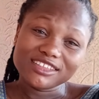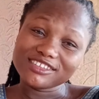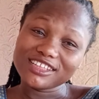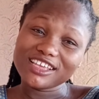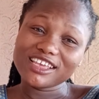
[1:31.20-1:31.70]

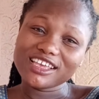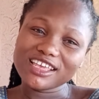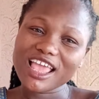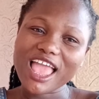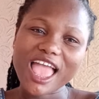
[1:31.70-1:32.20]

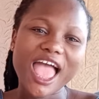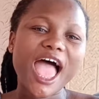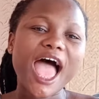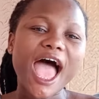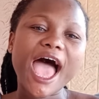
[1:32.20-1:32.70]
today
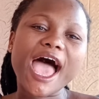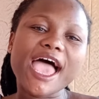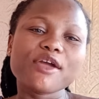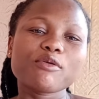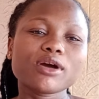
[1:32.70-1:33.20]

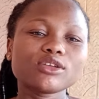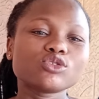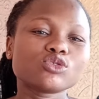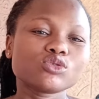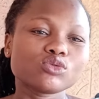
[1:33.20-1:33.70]
I want
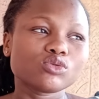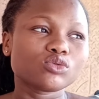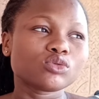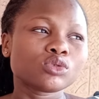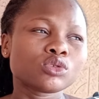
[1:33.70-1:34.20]

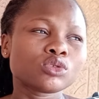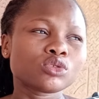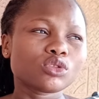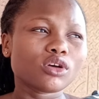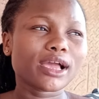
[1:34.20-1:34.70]
to
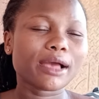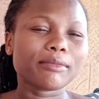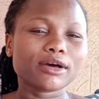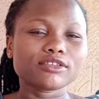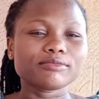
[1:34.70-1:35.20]
talk
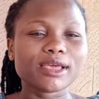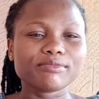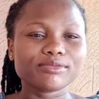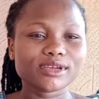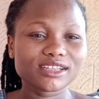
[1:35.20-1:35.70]
about my
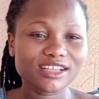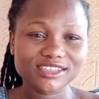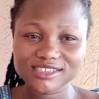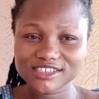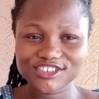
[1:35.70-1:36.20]

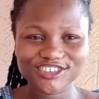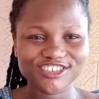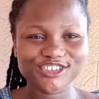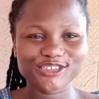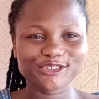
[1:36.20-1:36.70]
pregnancy
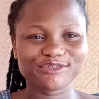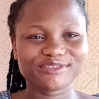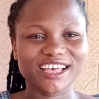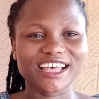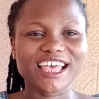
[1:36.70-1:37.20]
journey so
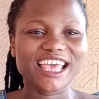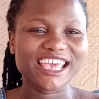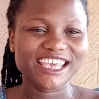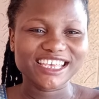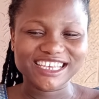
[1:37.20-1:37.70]
far.
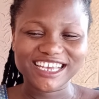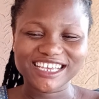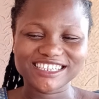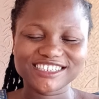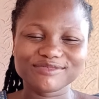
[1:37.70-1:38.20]

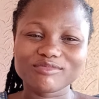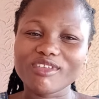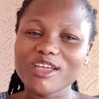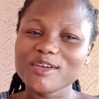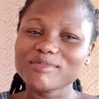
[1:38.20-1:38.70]
Yes,
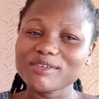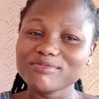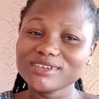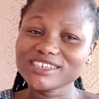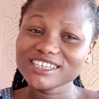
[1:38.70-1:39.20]
my
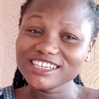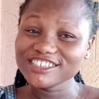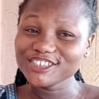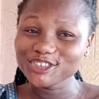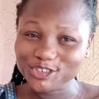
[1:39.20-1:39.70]

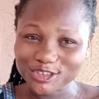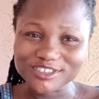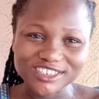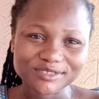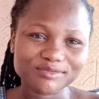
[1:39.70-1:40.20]
pregnancy
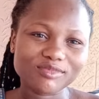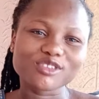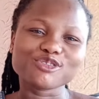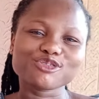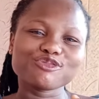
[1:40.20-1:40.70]
journey
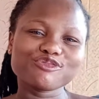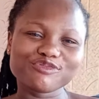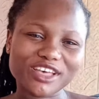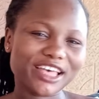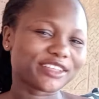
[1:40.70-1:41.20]
so
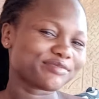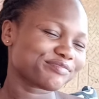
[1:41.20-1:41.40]
far.